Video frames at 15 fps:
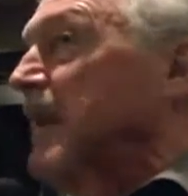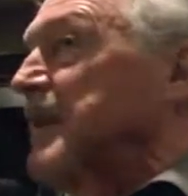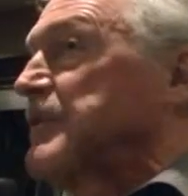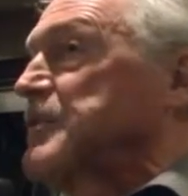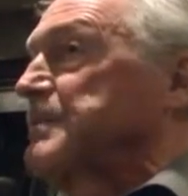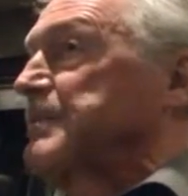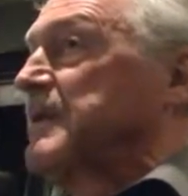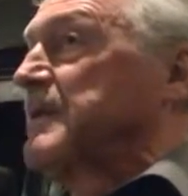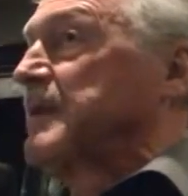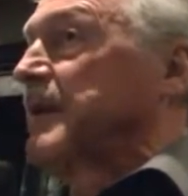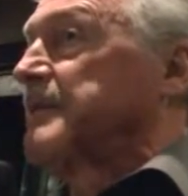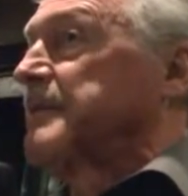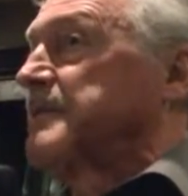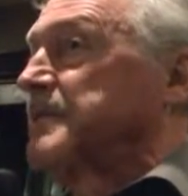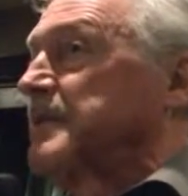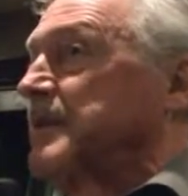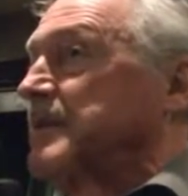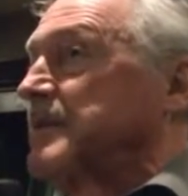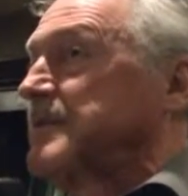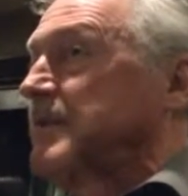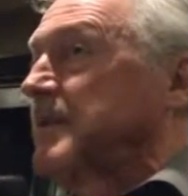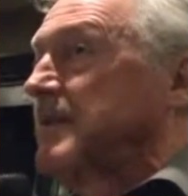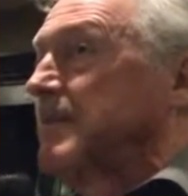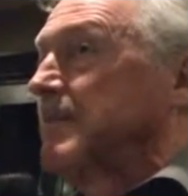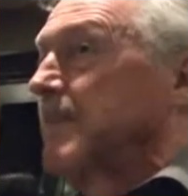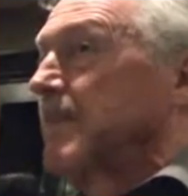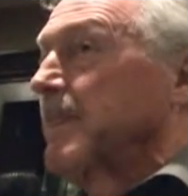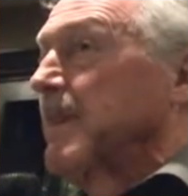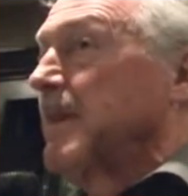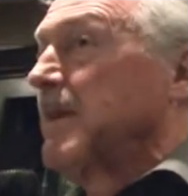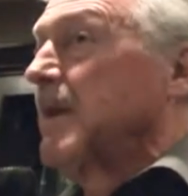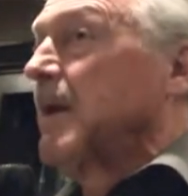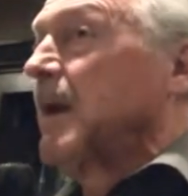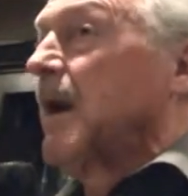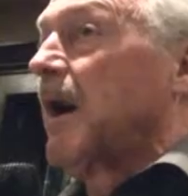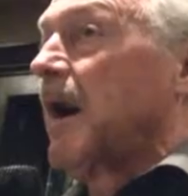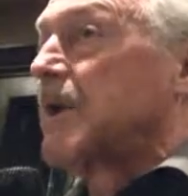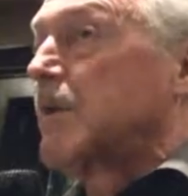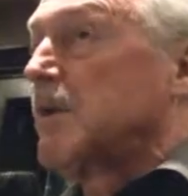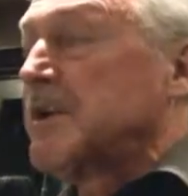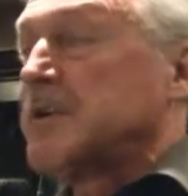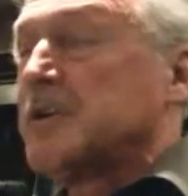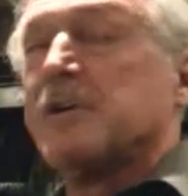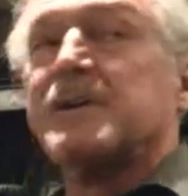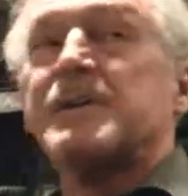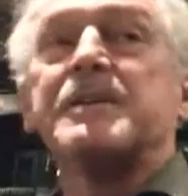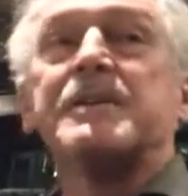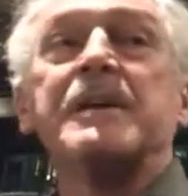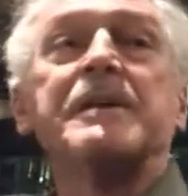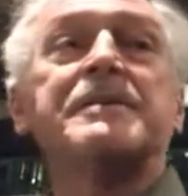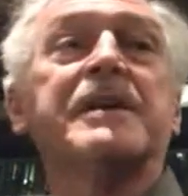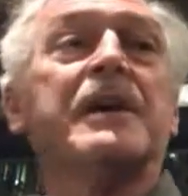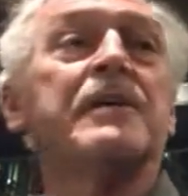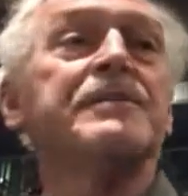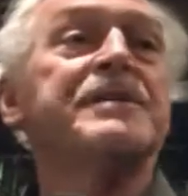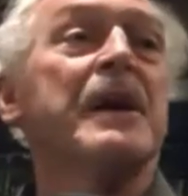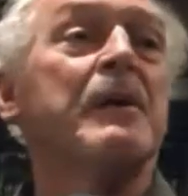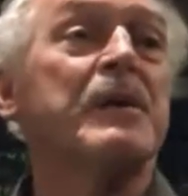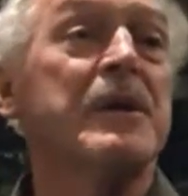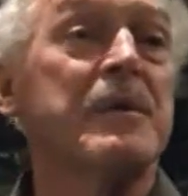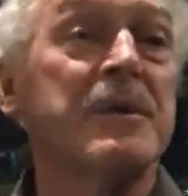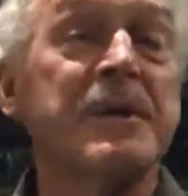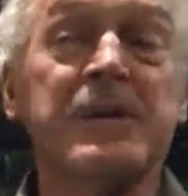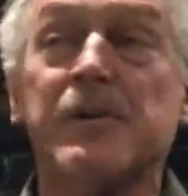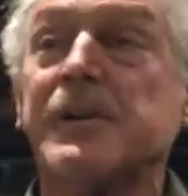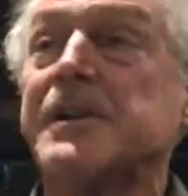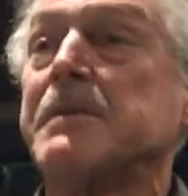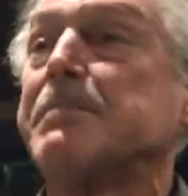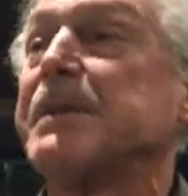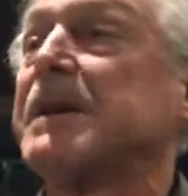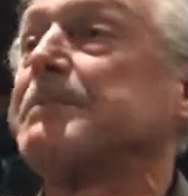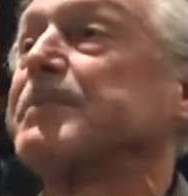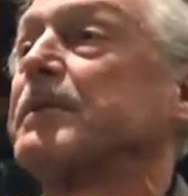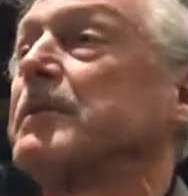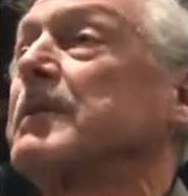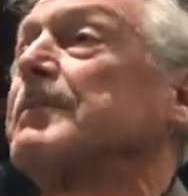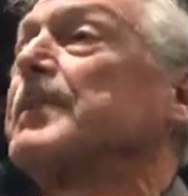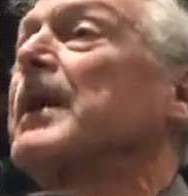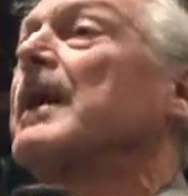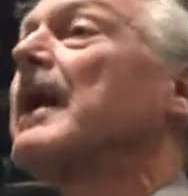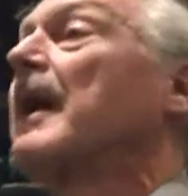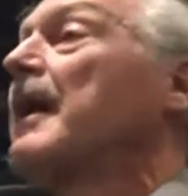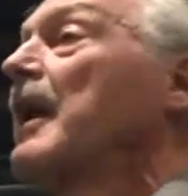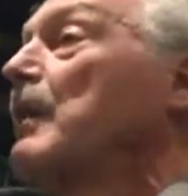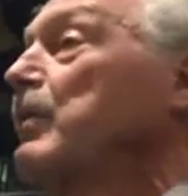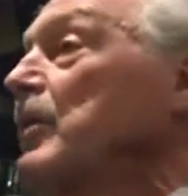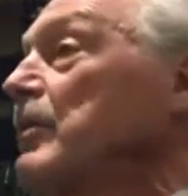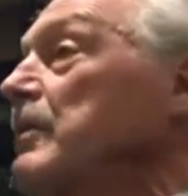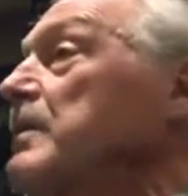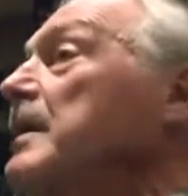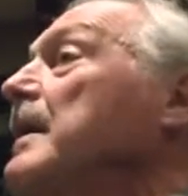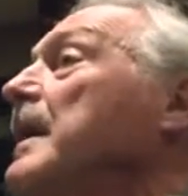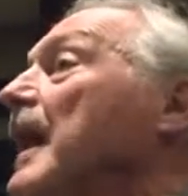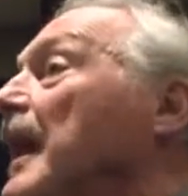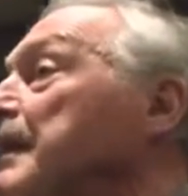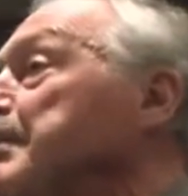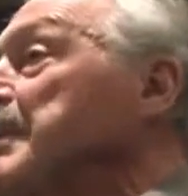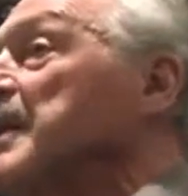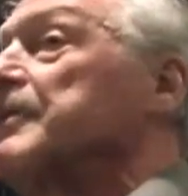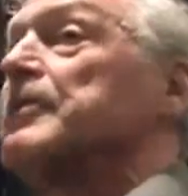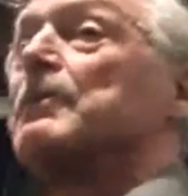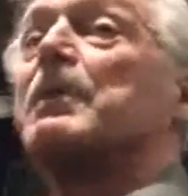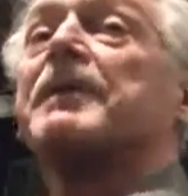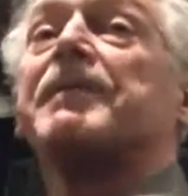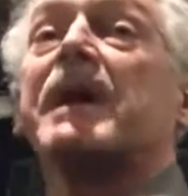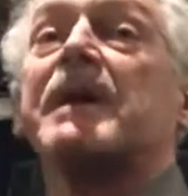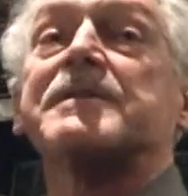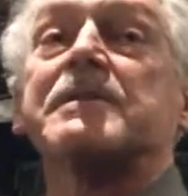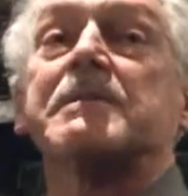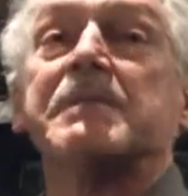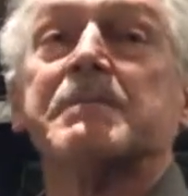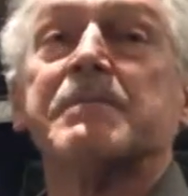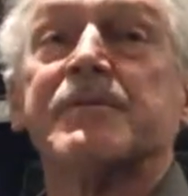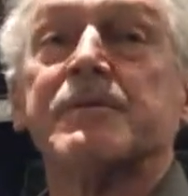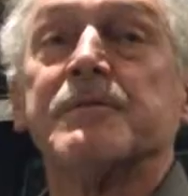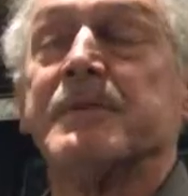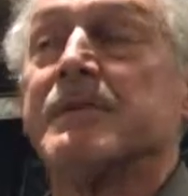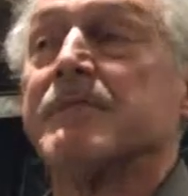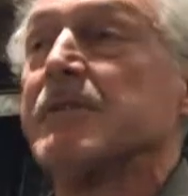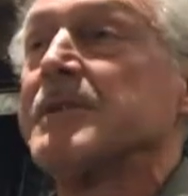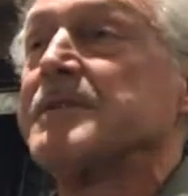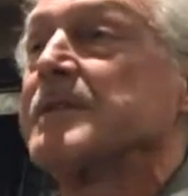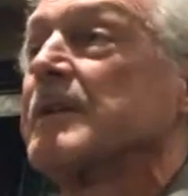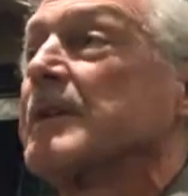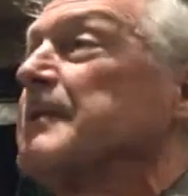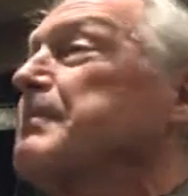management of the TDC. I don't want to go into details, I would only go into people, and I will admit that we've had some improvement recently,